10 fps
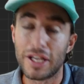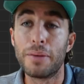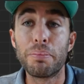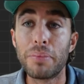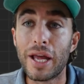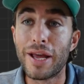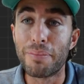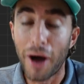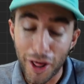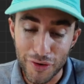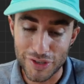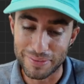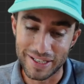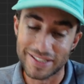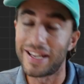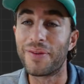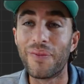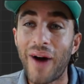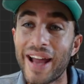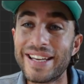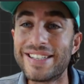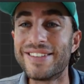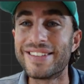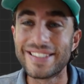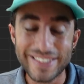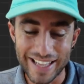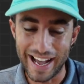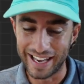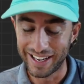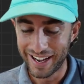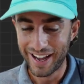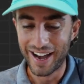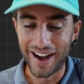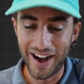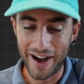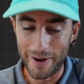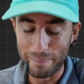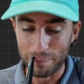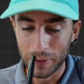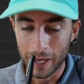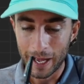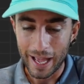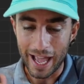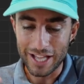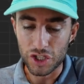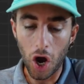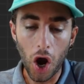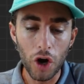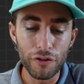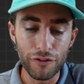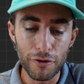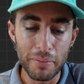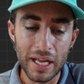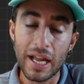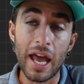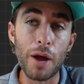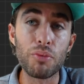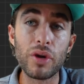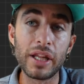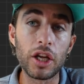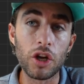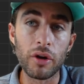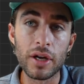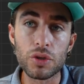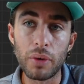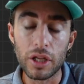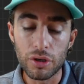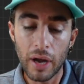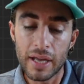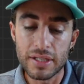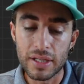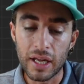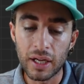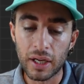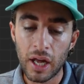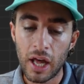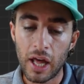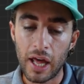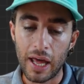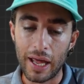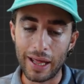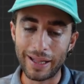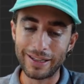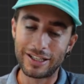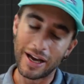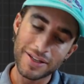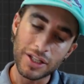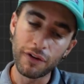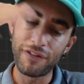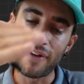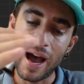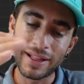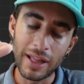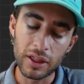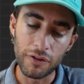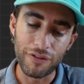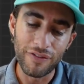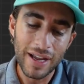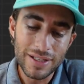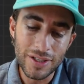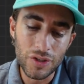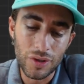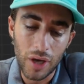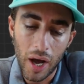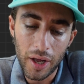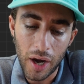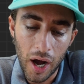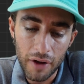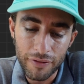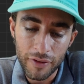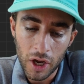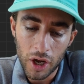it bothers me. It's like, why did you do that? It's hard for me, and I'm really curious what you guys think. Does the fact that the face is cut off